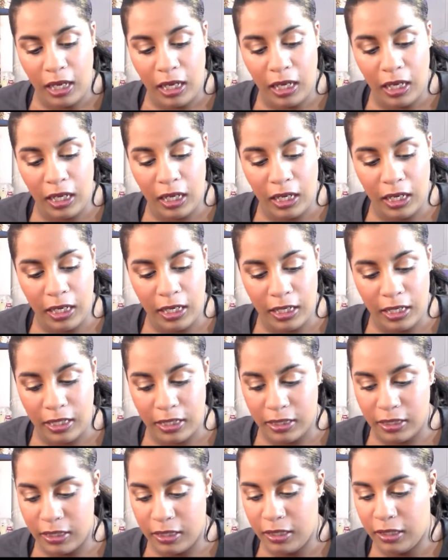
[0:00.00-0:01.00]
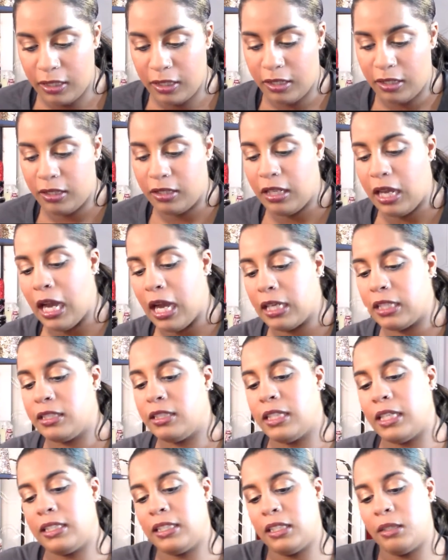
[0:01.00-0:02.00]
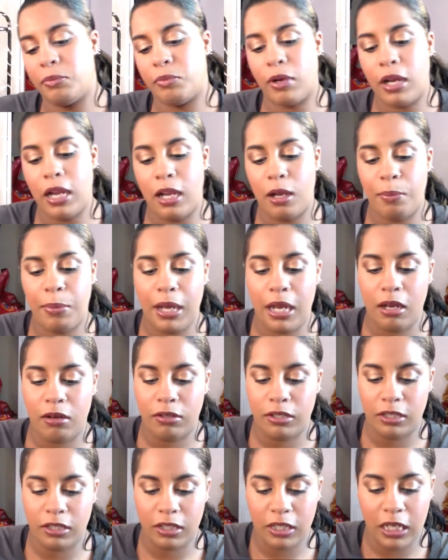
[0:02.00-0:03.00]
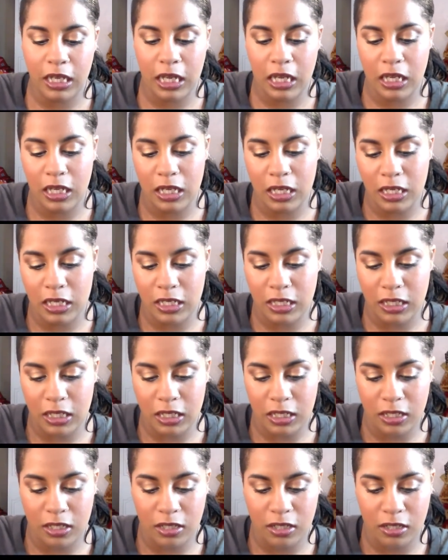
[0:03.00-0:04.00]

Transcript: and the Anastasia Brow Powder in